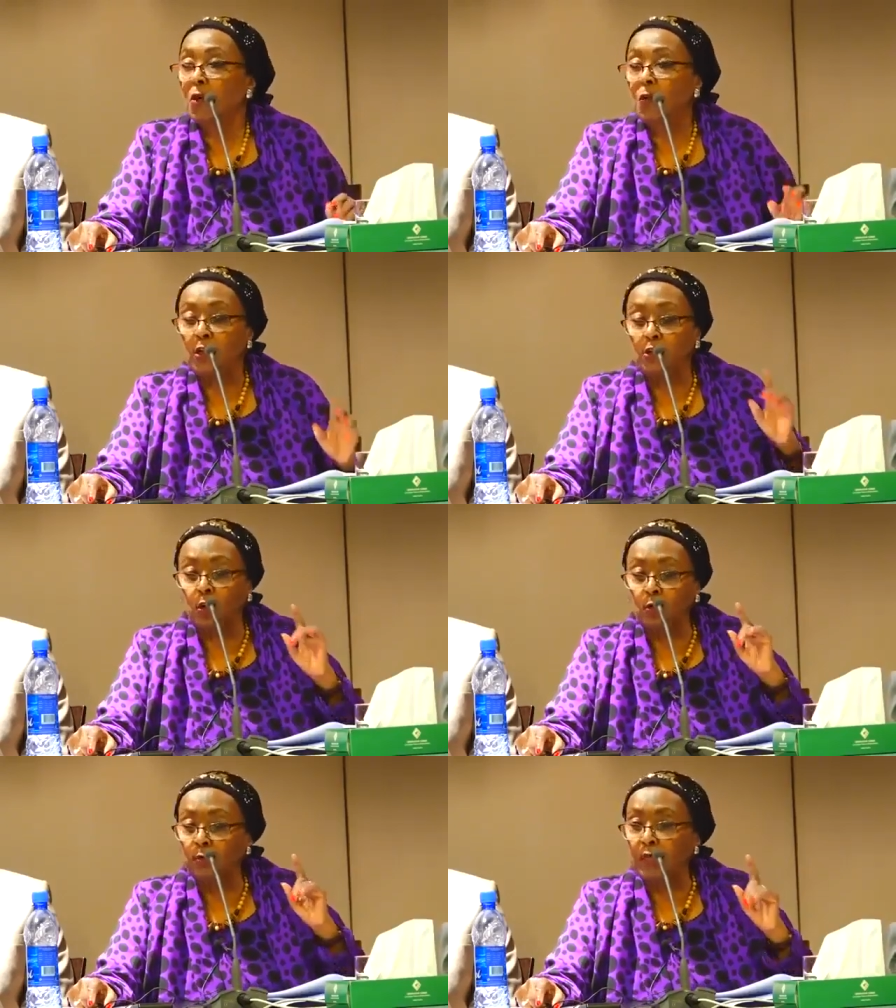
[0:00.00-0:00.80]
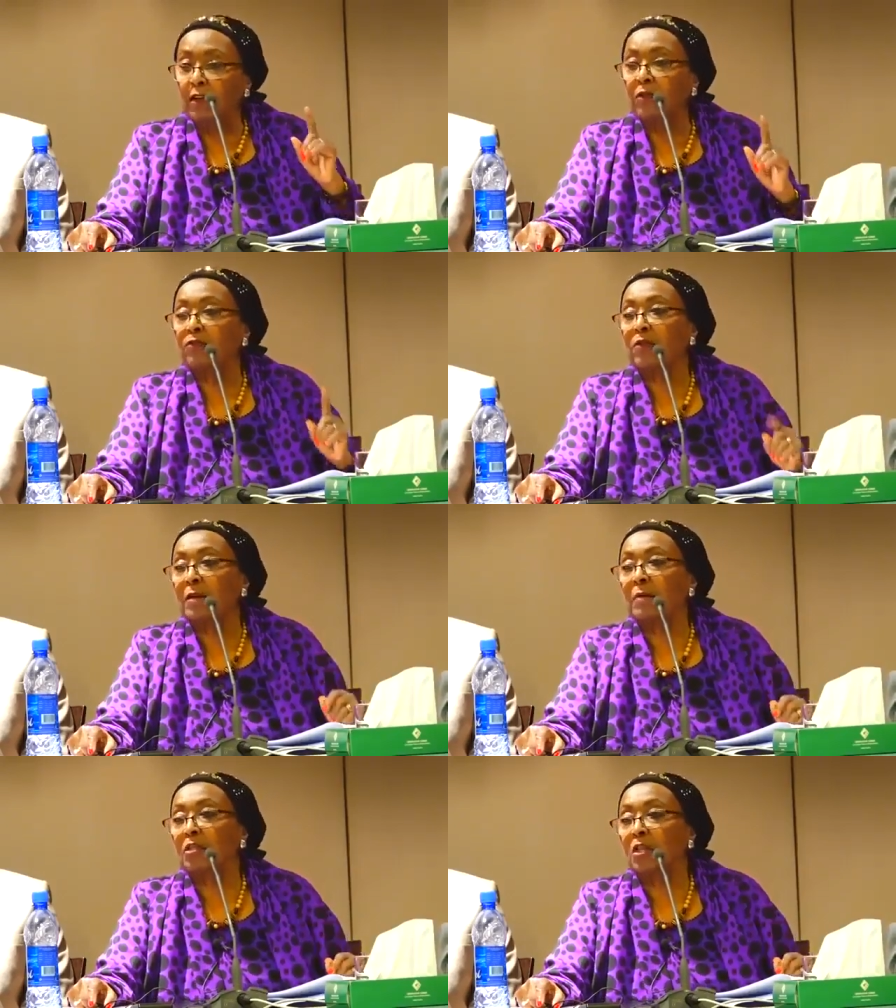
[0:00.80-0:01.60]
We don't believe in
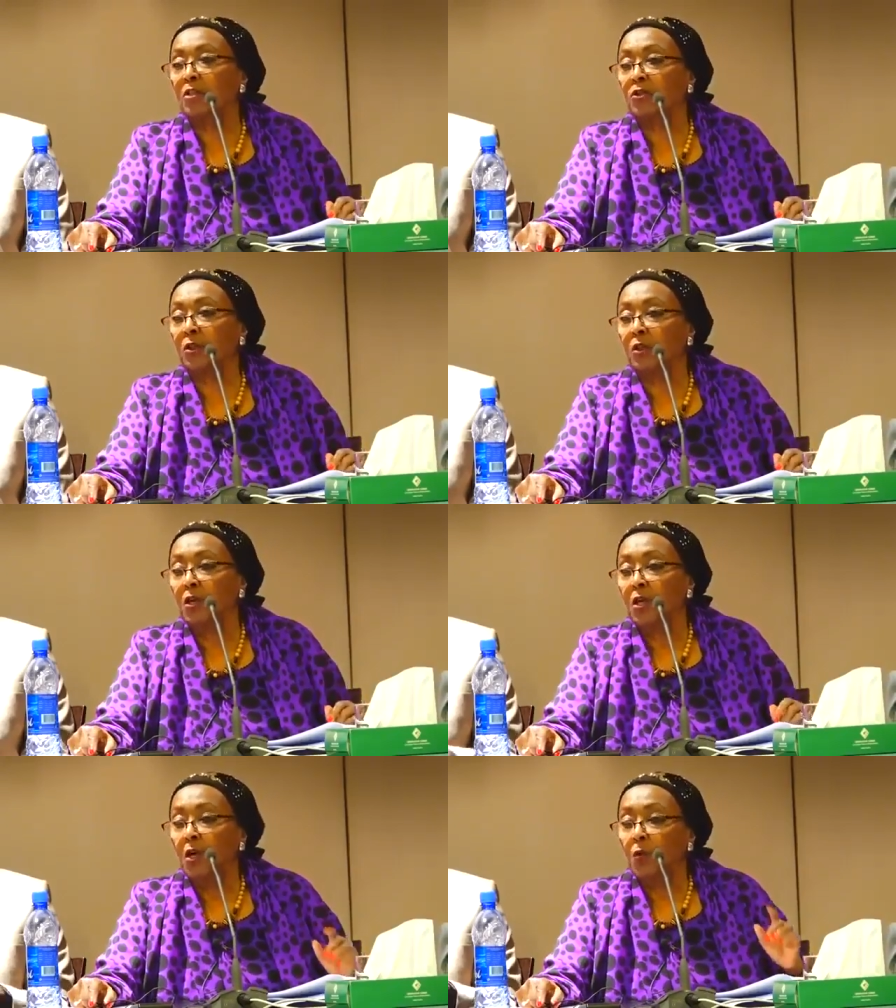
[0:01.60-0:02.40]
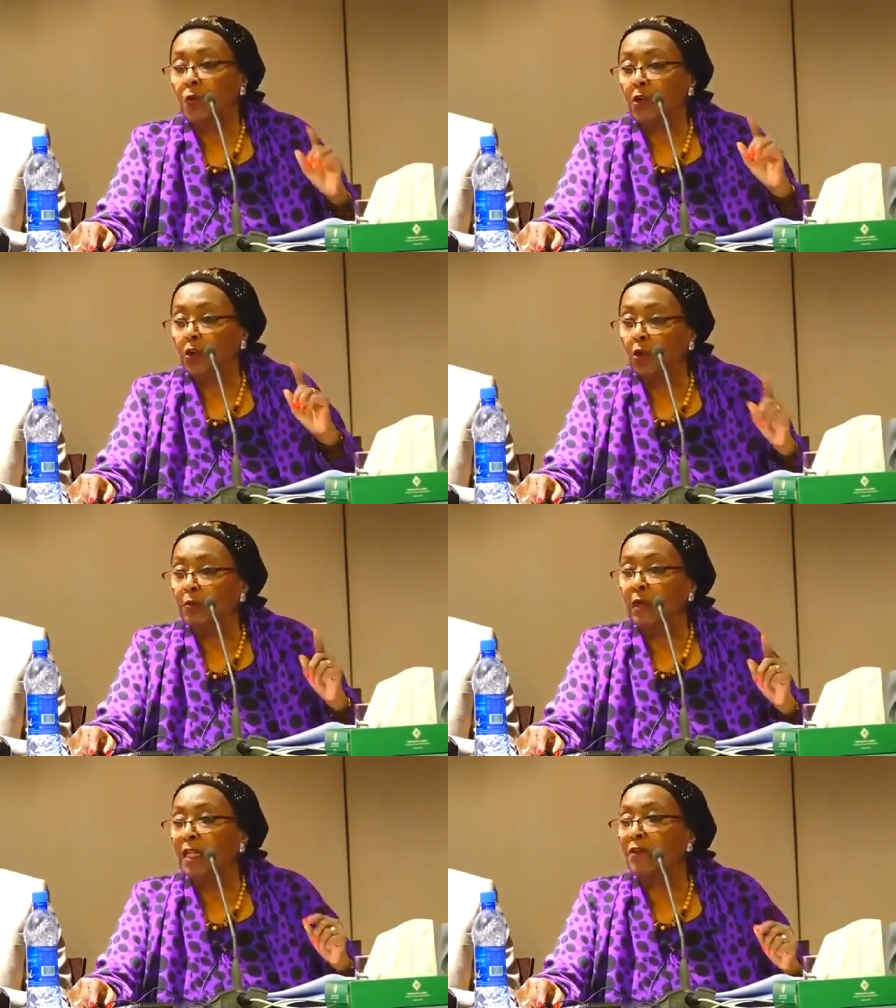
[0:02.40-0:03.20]
fragmentation. We
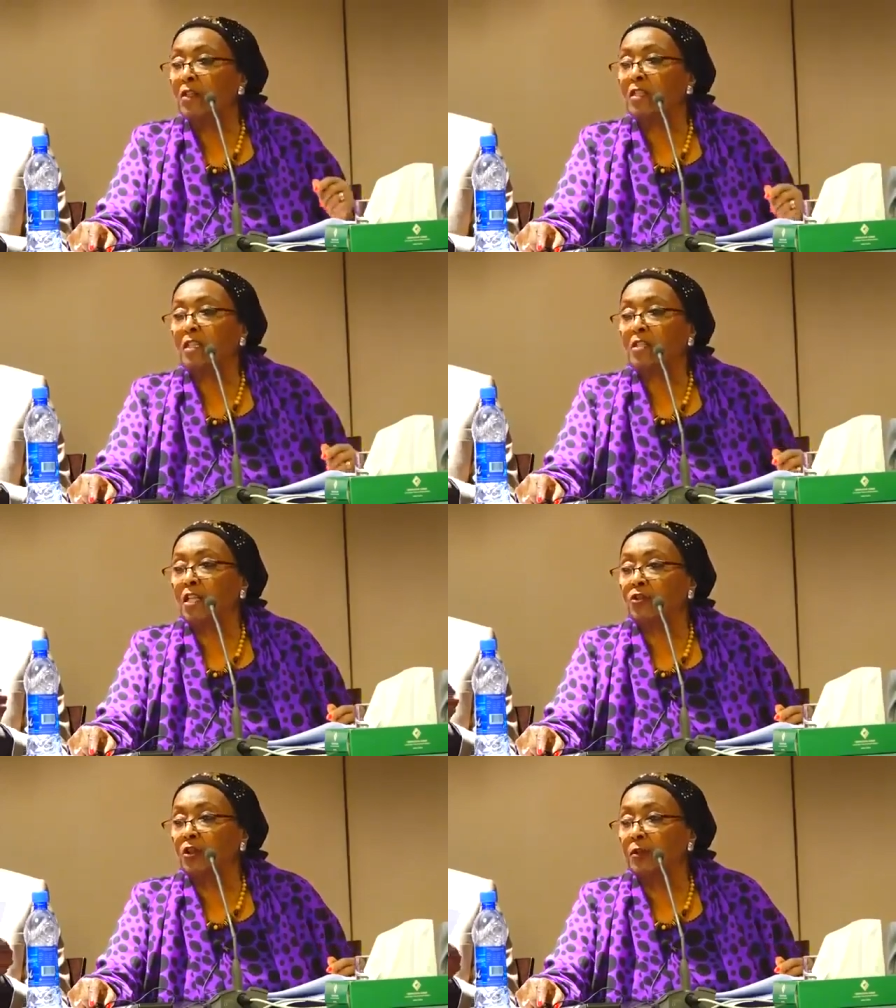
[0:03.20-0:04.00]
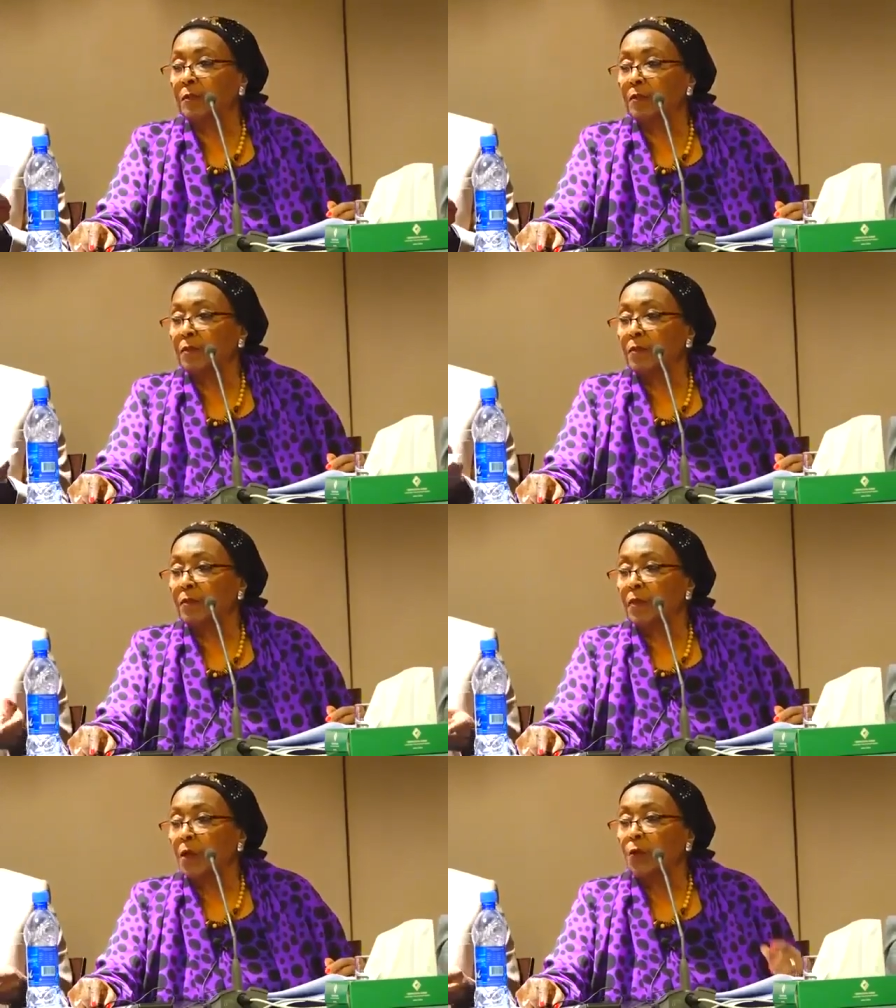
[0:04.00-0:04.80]
don't believe in secession.
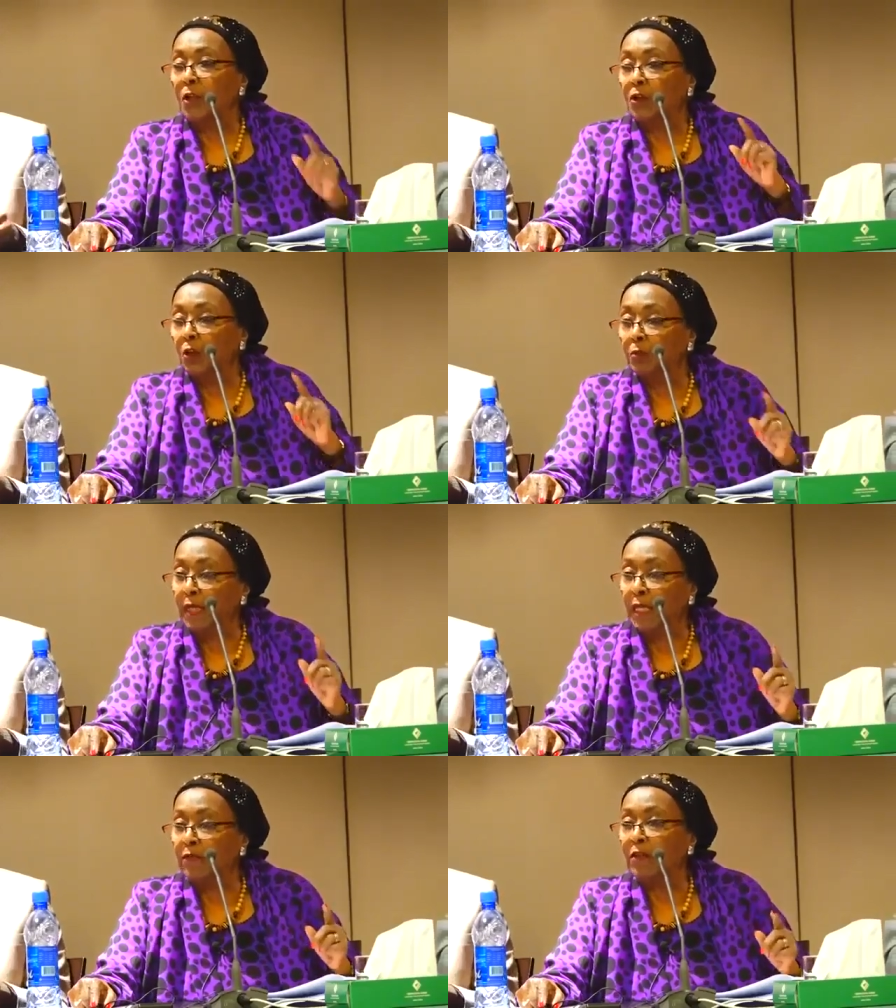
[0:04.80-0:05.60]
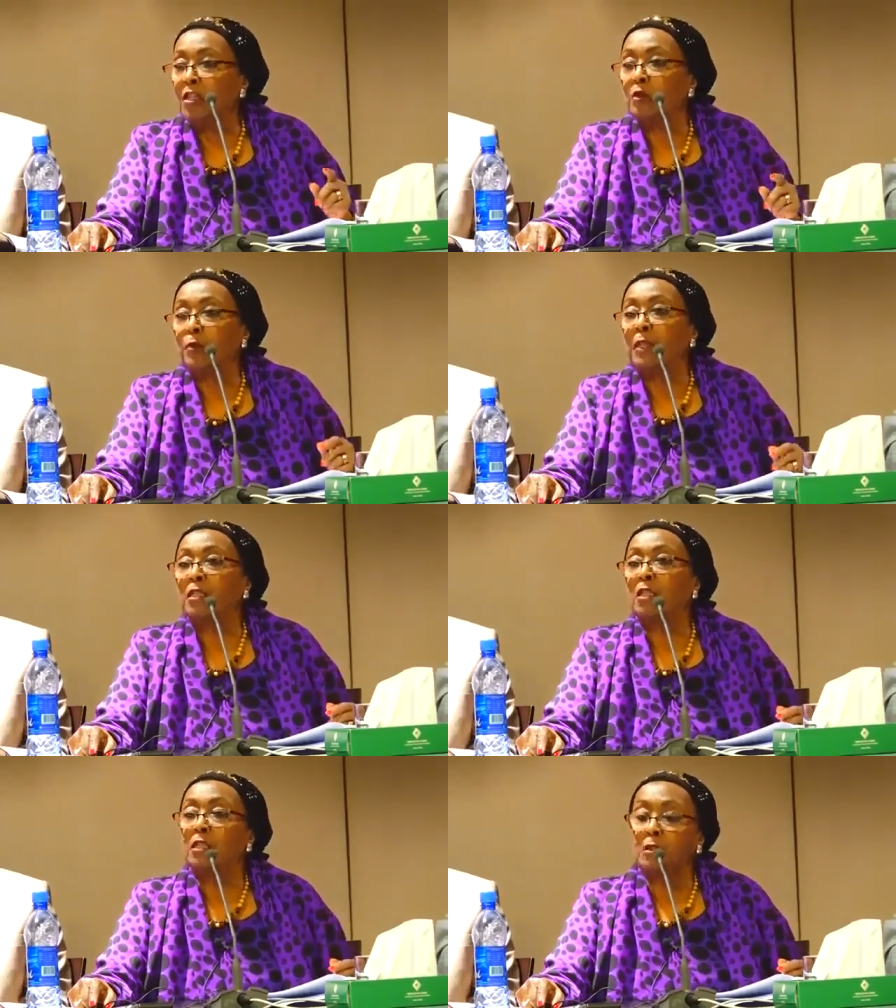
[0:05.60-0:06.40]
We don't believe in
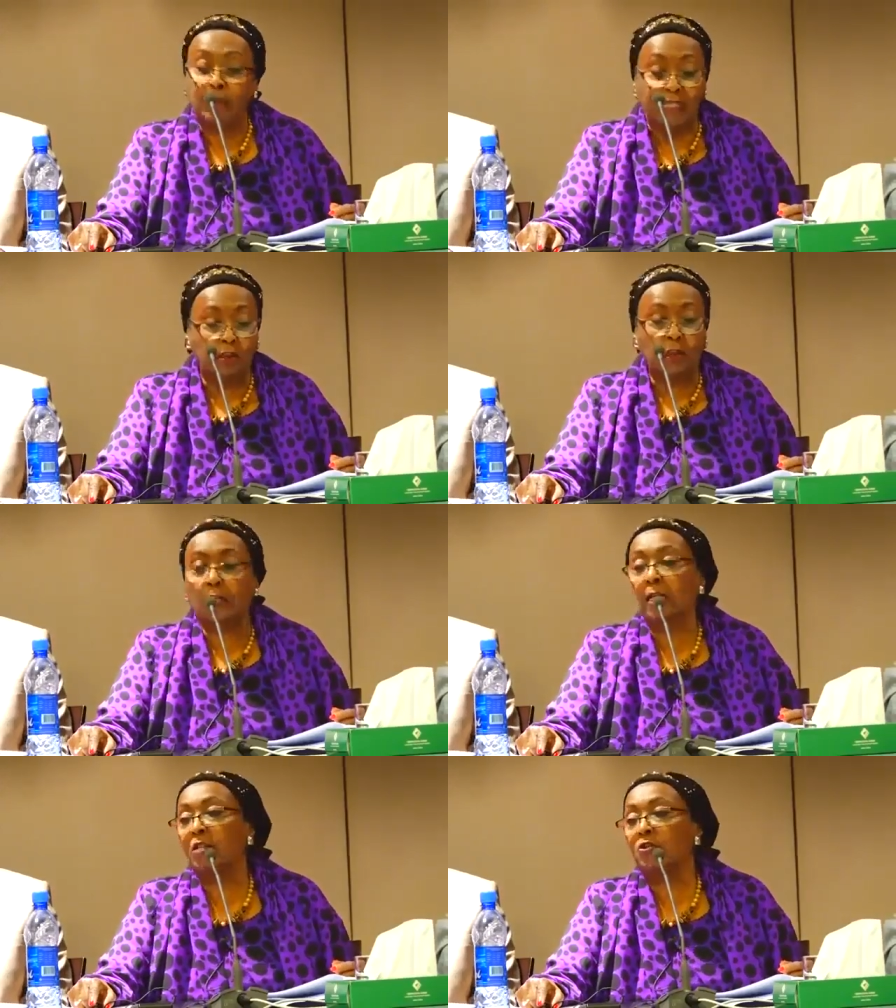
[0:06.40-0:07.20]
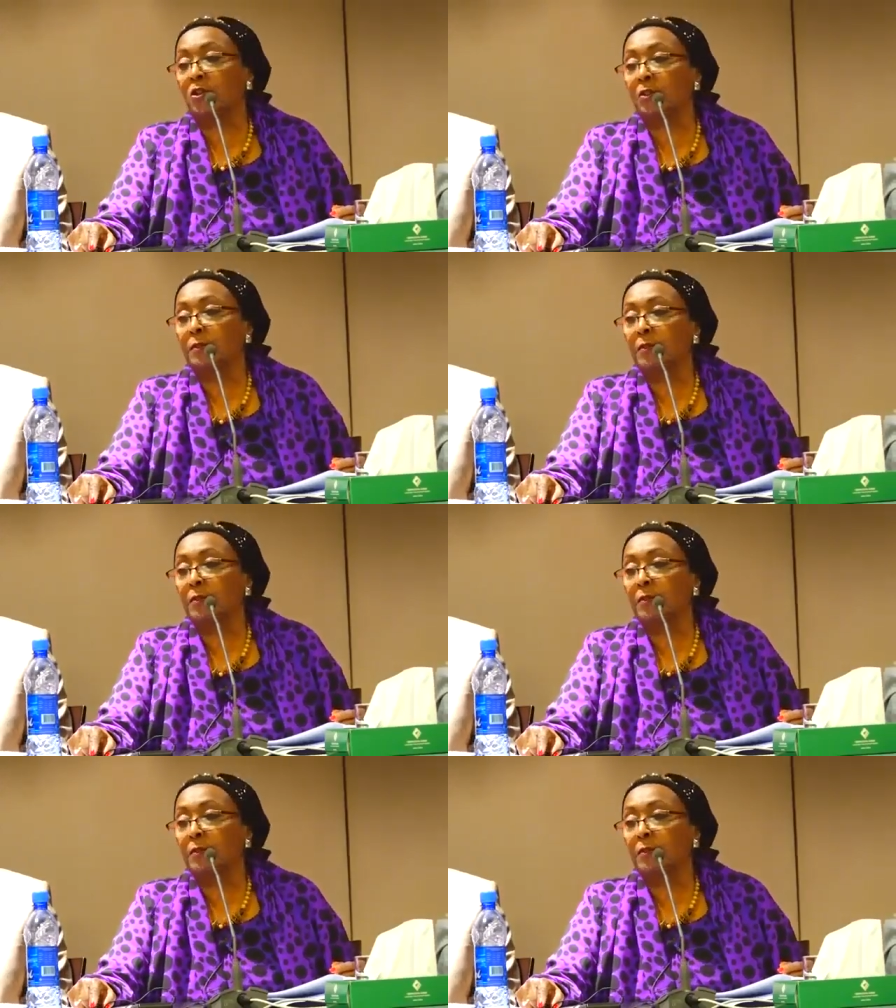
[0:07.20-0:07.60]
splintering a nation.